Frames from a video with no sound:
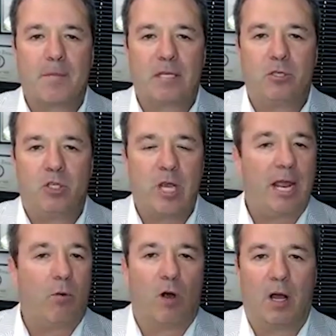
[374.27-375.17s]

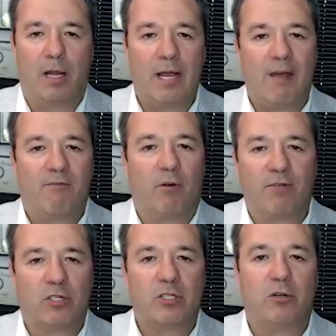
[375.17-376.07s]
J-1, F-1
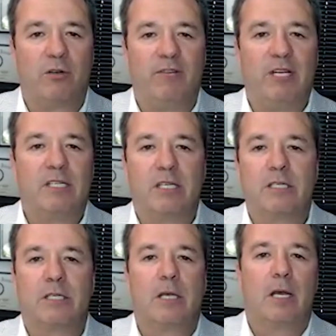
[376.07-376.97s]
for student
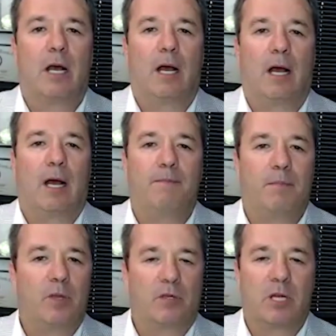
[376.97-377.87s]
visas.
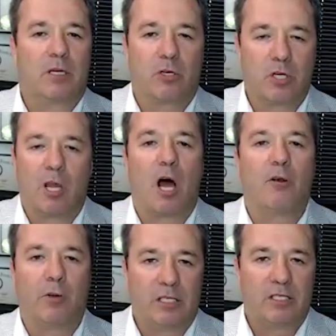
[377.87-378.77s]
There's a
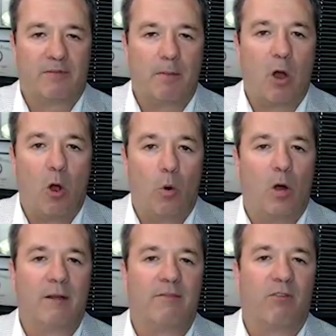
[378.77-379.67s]
laundry list of them.
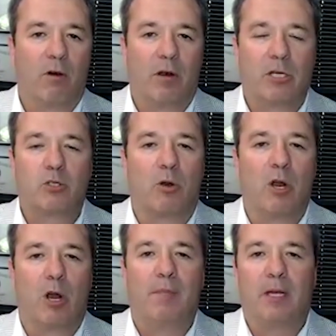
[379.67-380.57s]
O1 for
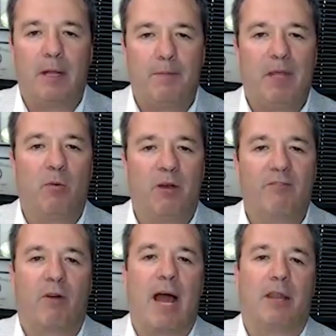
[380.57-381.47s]
extraordinary ability, P1
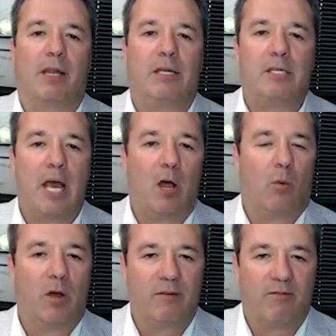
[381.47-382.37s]
for athletes,
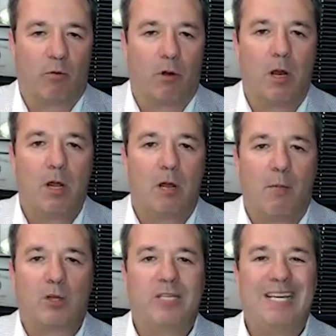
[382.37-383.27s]
L1 for
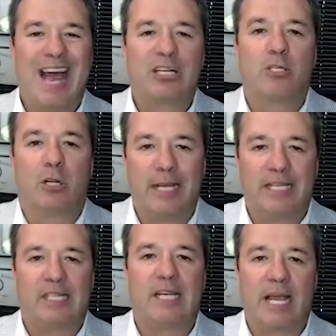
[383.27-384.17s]
multinational
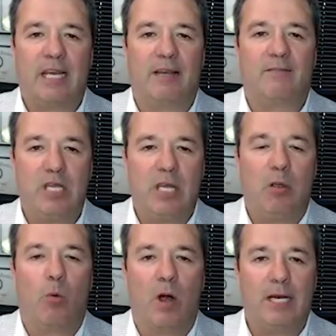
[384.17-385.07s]
executives,
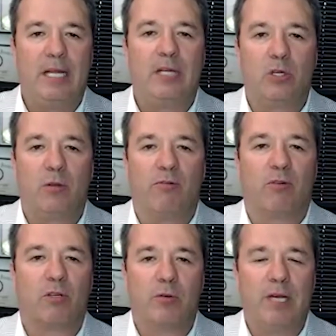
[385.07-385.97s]
E1 and E2
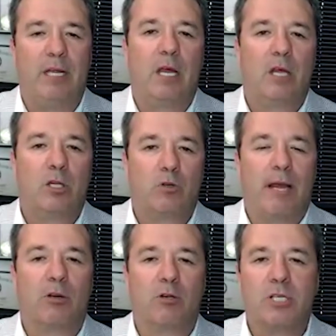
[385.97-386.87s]
for treaty
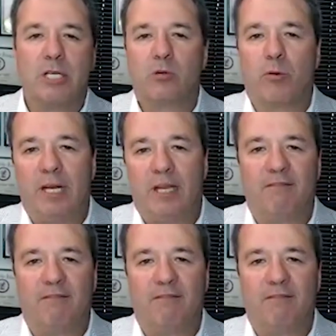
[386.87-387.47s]
traders and treaty